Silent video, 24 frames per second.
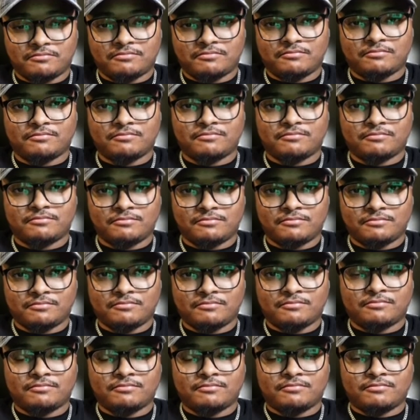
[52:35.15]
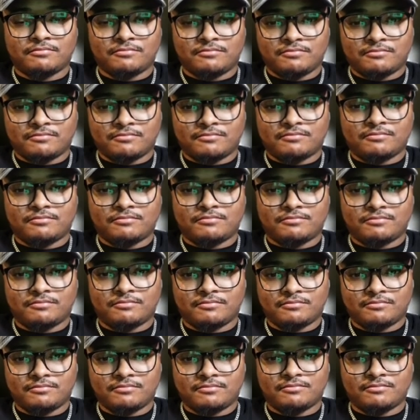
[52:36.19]

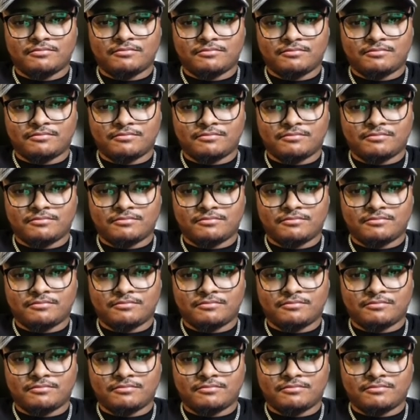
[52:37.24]
[no speech]